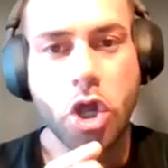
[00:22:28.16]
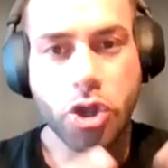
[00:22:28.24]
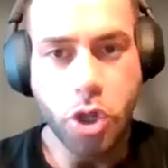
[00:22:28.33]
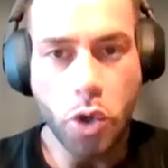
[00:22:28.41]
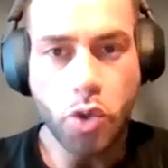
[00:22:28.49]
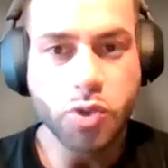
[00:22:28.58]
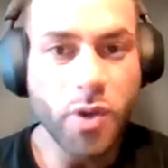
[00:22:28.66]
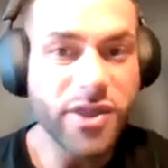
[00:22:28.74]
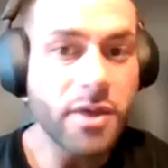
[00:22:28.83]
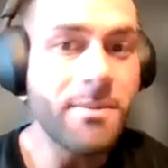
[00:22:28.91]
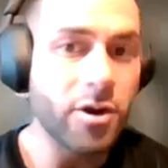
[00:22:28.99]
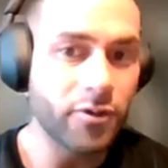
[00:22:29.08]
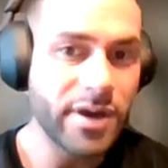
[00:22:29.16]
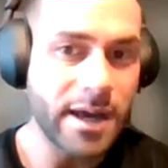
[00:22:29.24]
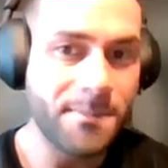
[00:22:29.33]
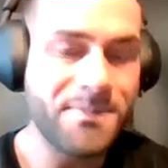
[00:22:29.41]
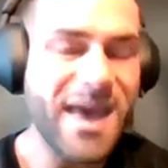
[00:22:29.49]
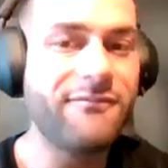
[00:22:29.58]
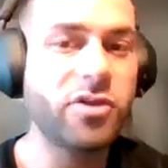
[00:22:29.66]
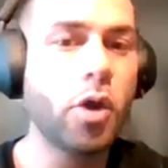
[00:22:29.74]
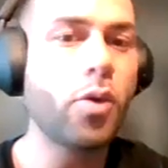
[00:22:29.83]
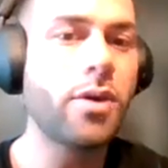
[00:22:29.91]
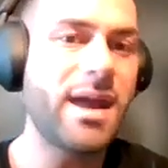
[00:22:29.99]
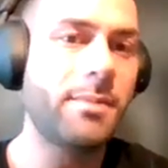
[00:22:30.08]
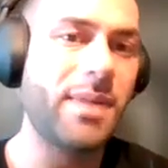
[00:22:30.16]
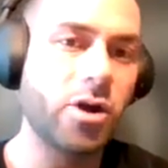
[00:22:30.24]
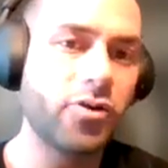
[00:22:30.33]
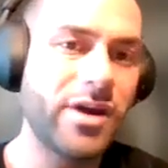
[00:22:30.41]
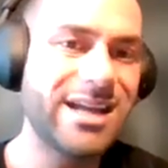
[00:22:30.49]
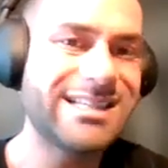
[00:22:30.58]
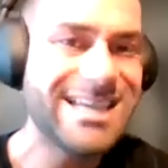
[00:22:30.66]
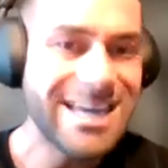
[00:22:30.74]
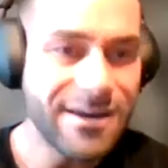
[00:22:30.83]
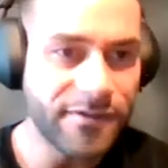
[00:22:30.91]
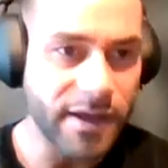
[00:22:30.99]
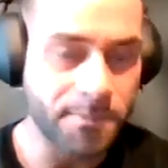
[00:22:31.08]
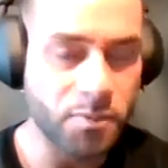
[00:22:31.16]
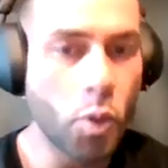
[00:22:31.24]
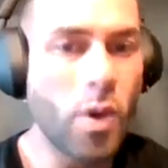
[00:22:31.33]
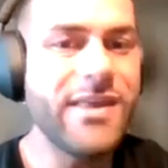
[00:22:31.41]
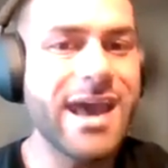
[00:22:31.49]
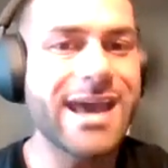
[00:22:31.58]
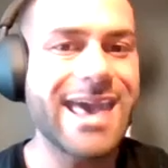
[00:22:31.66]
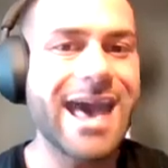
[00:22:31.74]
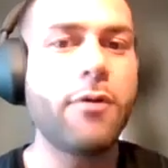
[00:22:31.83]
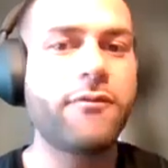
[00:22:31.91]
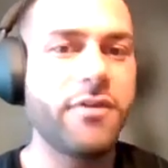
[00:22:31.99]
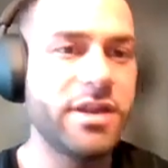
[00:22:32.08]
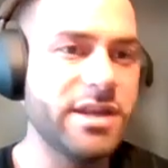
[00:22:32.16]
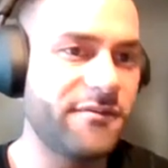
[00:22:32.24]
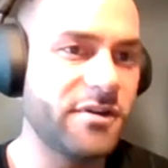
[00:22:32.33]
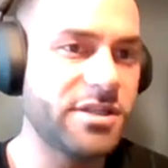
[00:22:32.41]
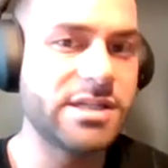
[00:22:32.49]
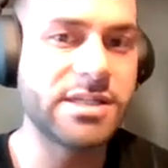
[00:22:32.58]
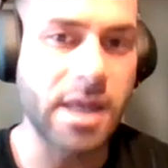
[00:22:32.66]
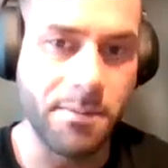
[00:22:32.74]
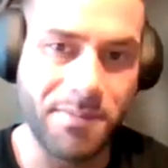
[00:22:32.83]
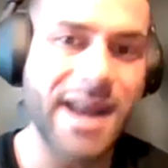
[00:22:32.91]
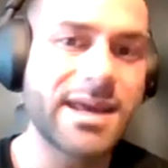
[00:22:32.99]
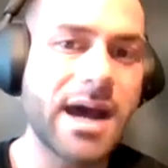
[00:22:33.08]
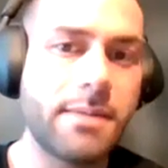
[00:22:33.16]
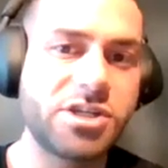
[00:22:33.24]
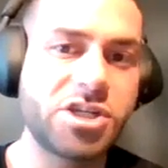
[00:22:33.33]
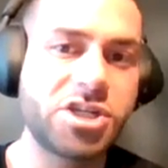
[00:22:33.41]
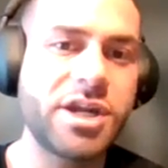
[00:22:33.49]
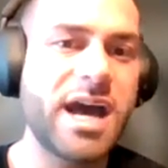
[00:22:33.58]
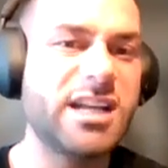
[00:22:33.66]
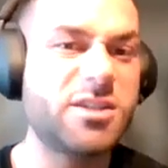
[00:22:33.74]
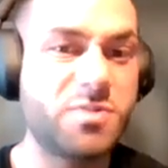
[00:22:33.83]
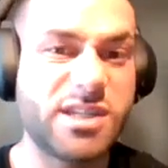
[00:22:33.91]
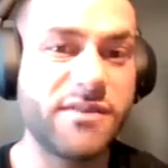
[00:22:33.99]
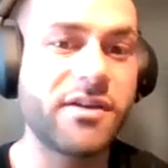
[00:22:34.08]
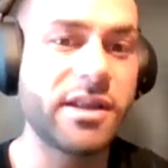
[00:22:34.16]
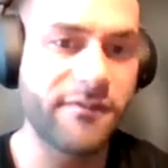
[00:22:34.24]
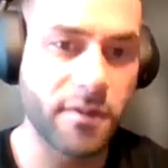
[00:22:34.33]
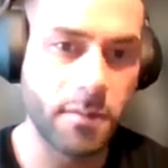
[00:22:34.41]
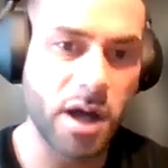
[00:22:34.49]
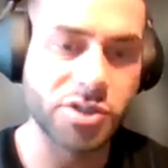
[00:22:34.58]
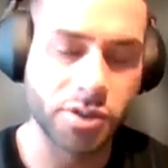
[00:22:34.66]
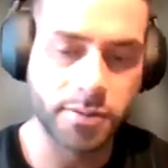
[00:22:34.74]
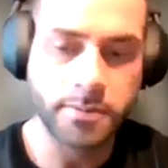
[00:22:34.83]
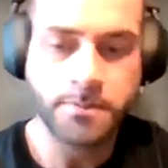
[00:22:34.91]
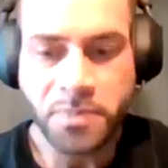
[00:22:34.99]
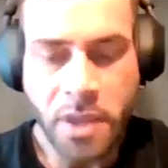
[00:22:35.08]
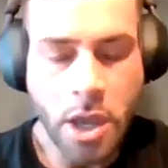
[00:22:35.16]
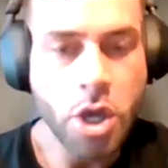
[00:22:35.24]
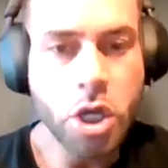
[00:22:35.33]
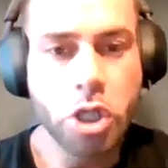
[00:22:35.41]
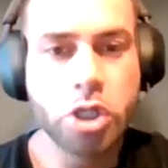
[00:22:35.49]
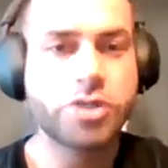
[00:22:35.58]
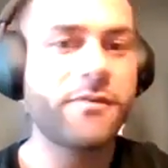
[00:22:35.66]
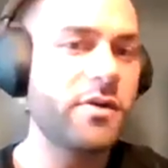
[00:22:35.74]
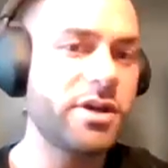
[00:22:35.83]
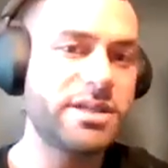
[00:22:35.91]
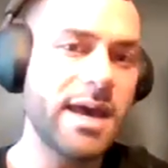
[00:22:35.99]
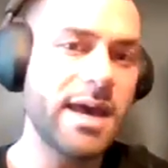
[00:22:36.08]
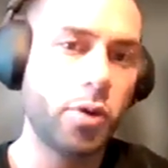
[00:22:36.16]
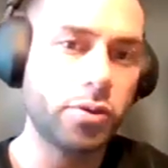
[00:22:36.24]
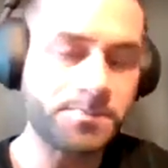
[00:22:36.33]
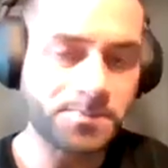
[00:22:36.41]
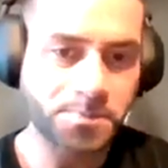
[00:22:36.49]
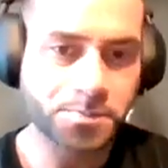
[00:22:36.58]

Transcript: those with amenorrhea have lower metabolic rates even when they account for the differences in body composition and specifically for muscle. So, for example,